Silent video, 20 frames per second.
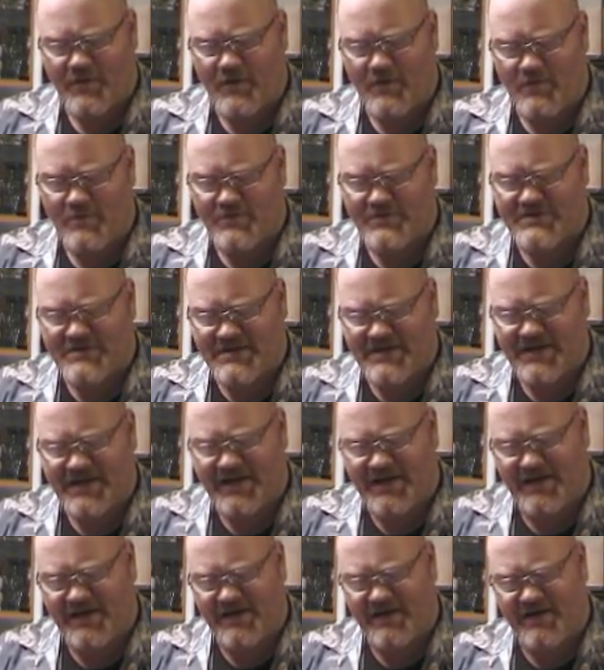almost
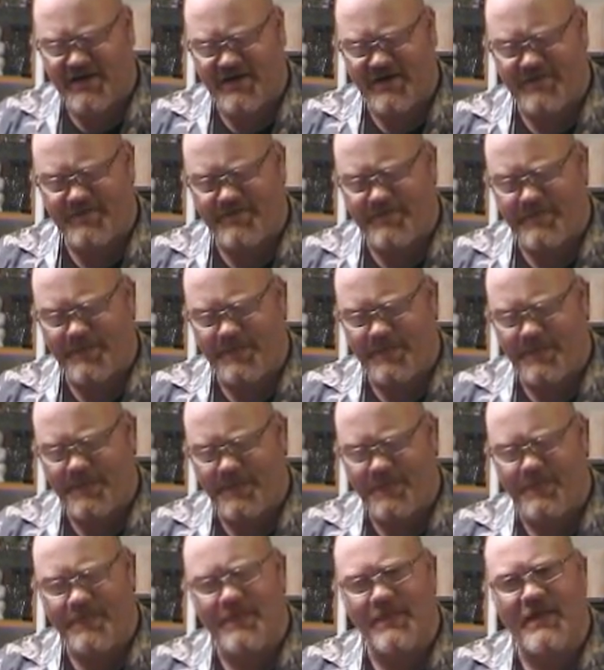like
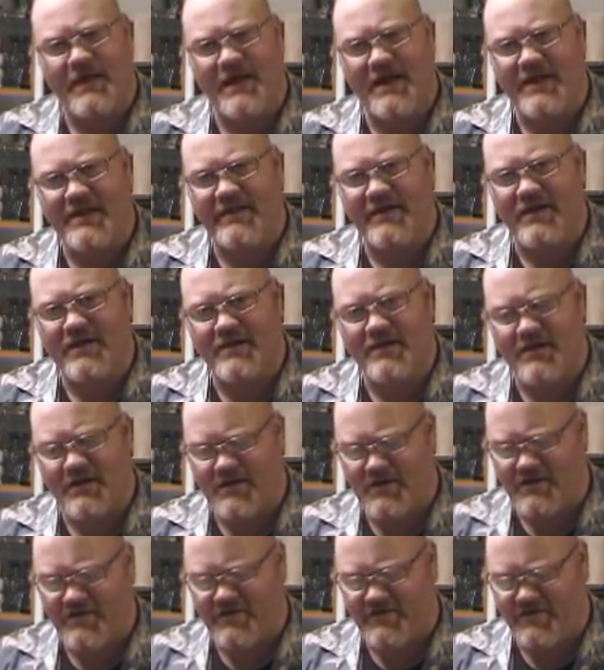alien
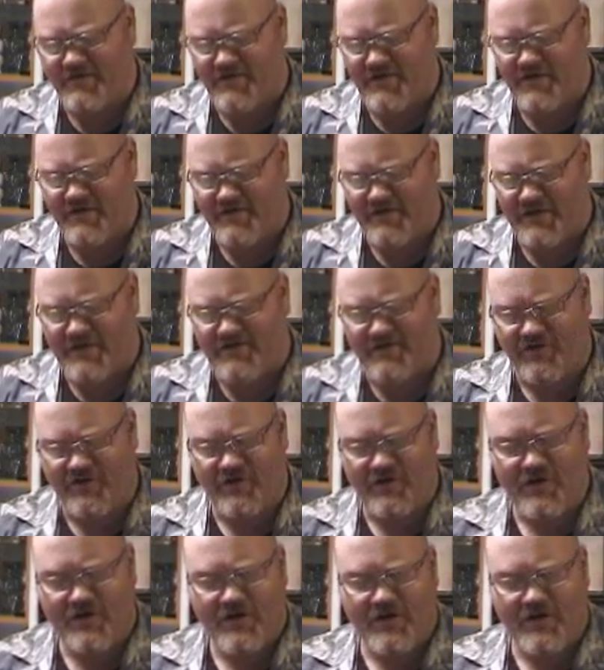in its nature.